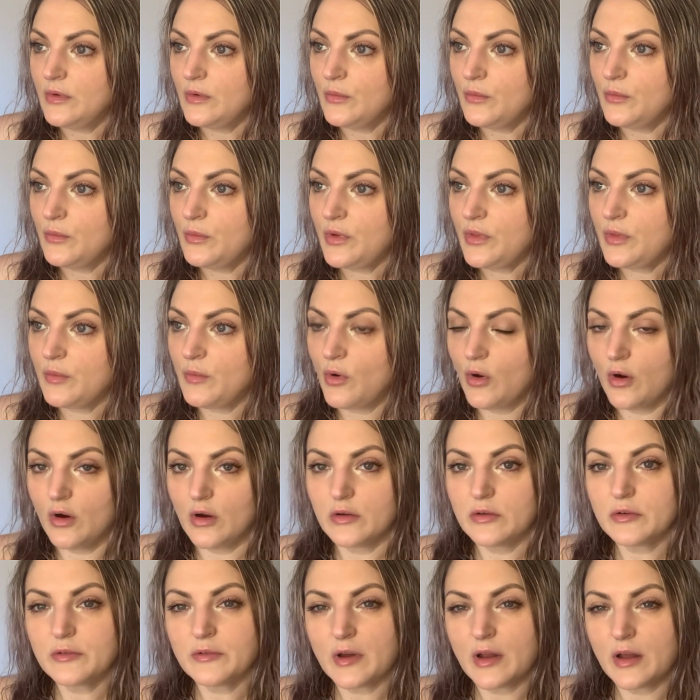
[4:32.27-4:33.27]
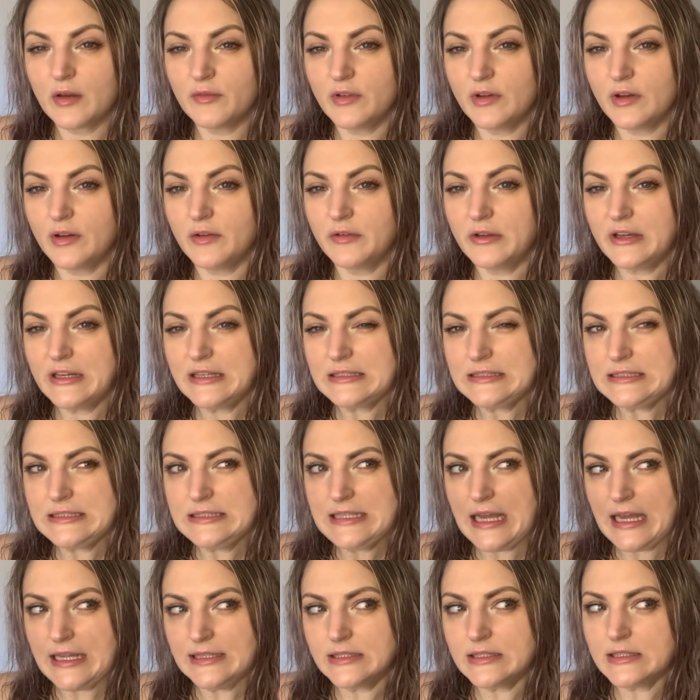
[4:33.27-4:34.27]
with more of a
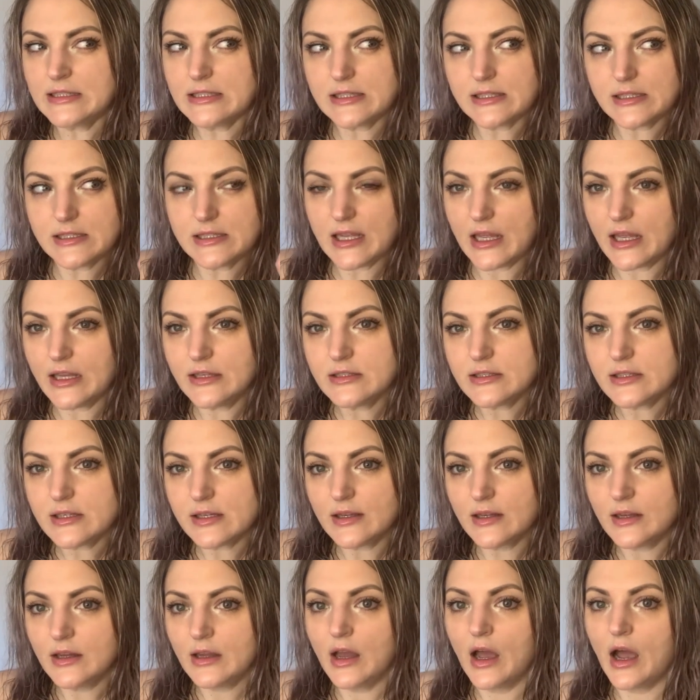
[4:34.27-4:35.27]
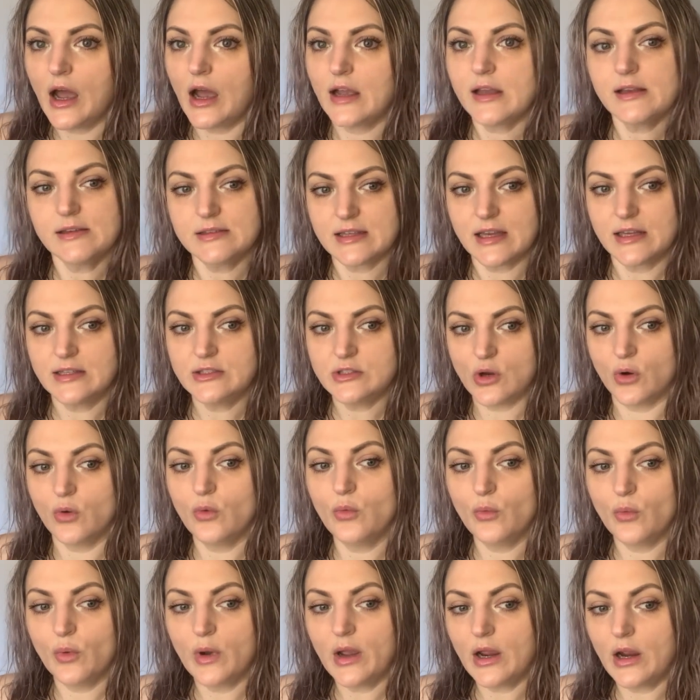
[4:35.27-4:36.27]
dense tint because I don't
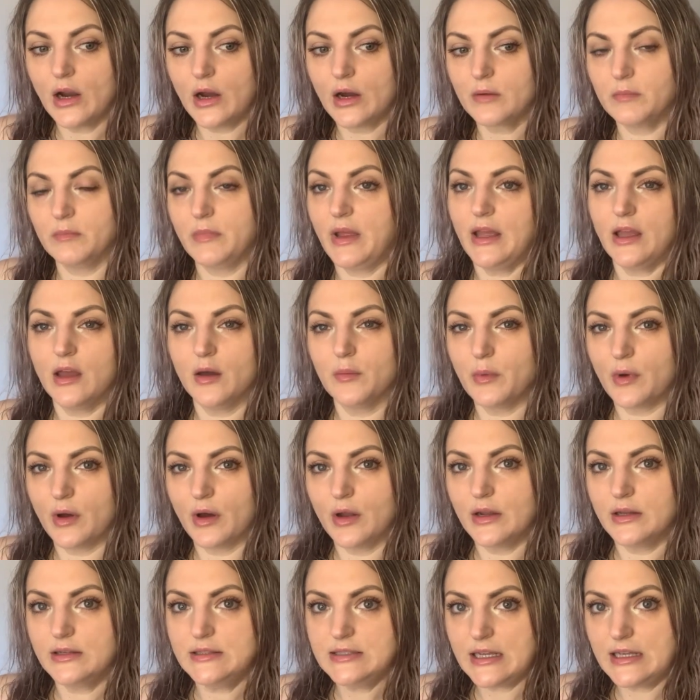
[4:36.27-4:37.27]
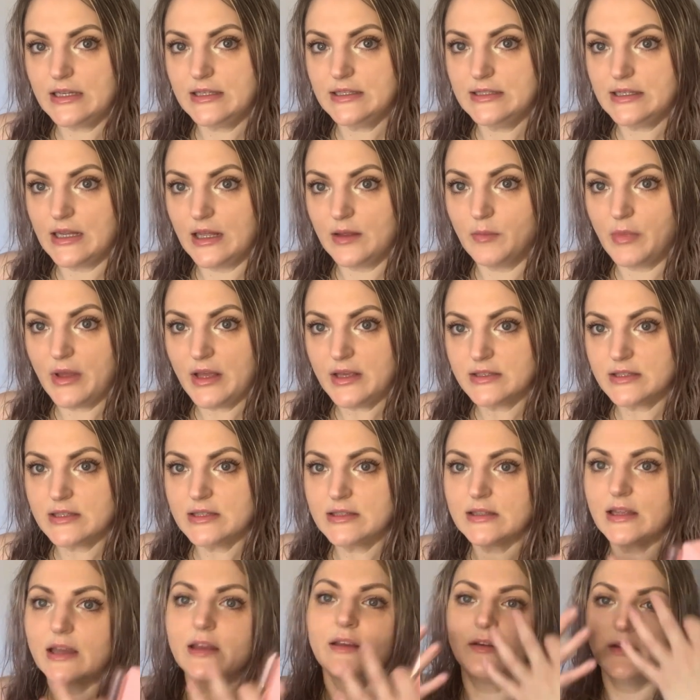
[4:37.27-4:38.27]
wear makeup on a day-to-day
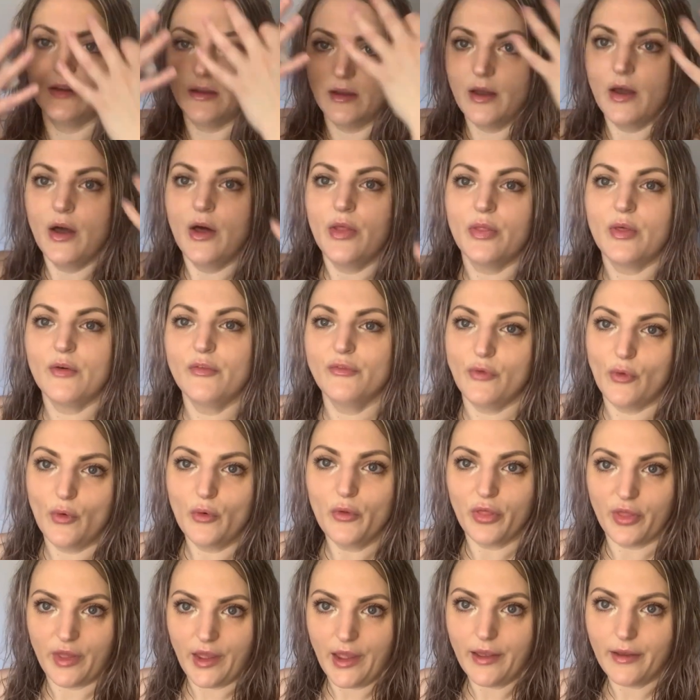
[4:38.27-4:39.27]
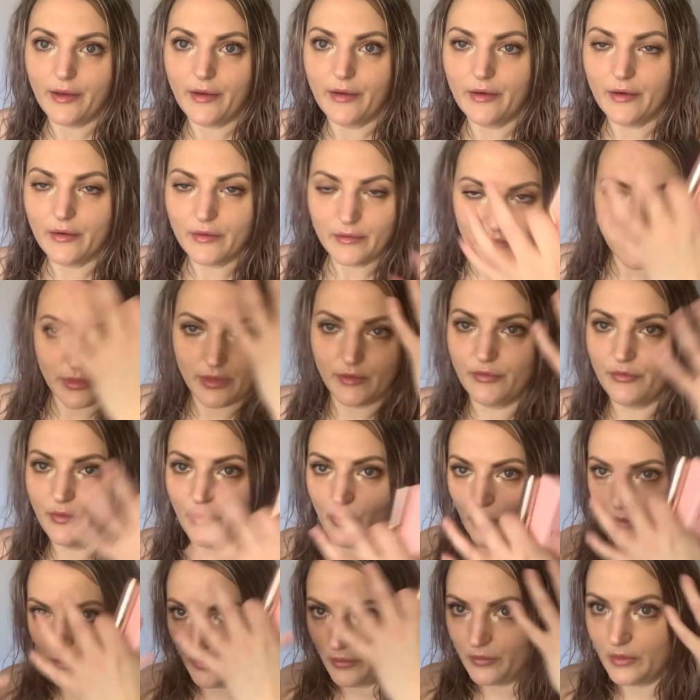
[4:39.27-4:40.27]
basis, like the full thing,
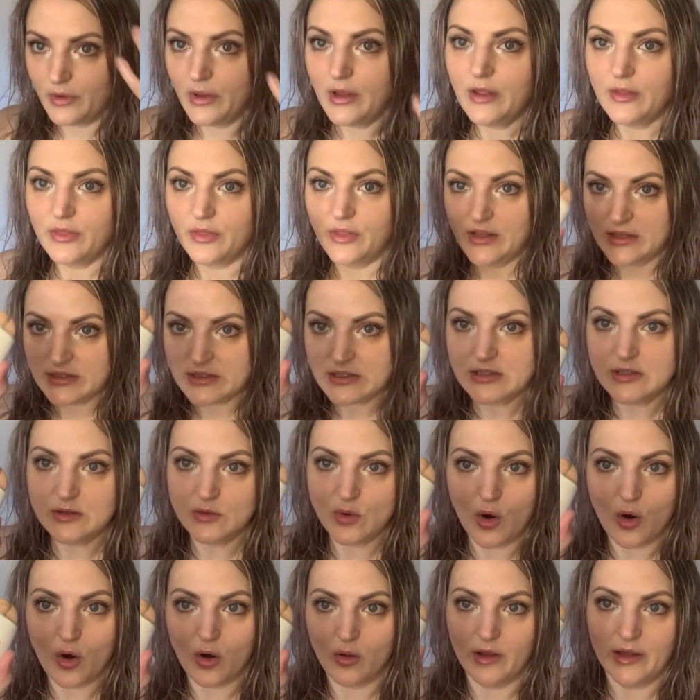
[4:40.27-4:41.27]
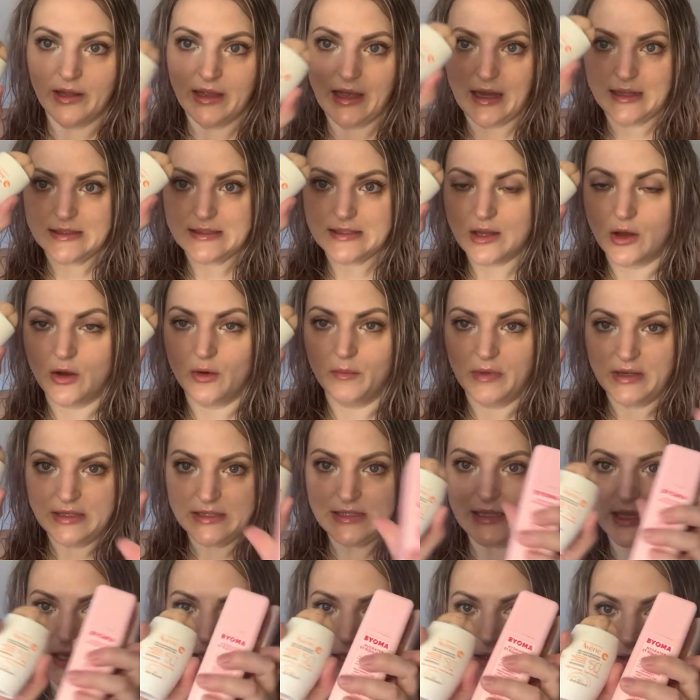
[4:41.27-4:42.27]
this is all I got on my
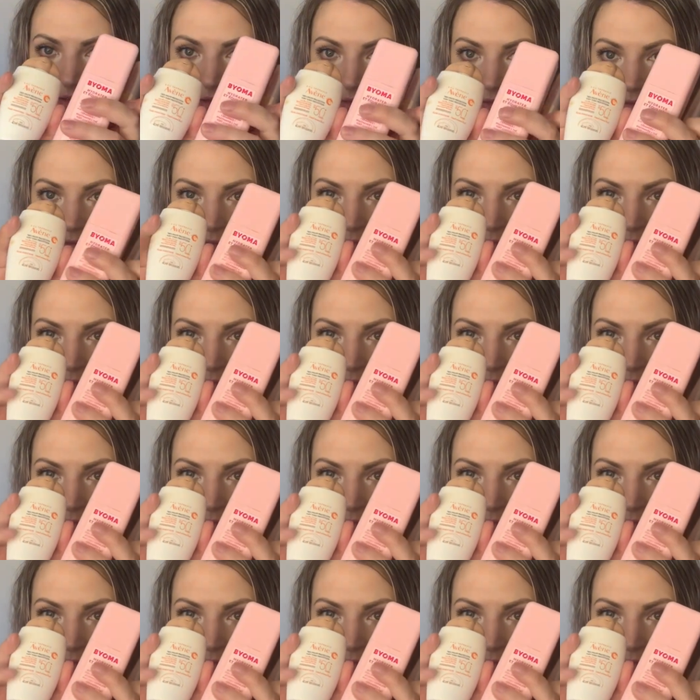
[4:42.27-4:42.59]
skin.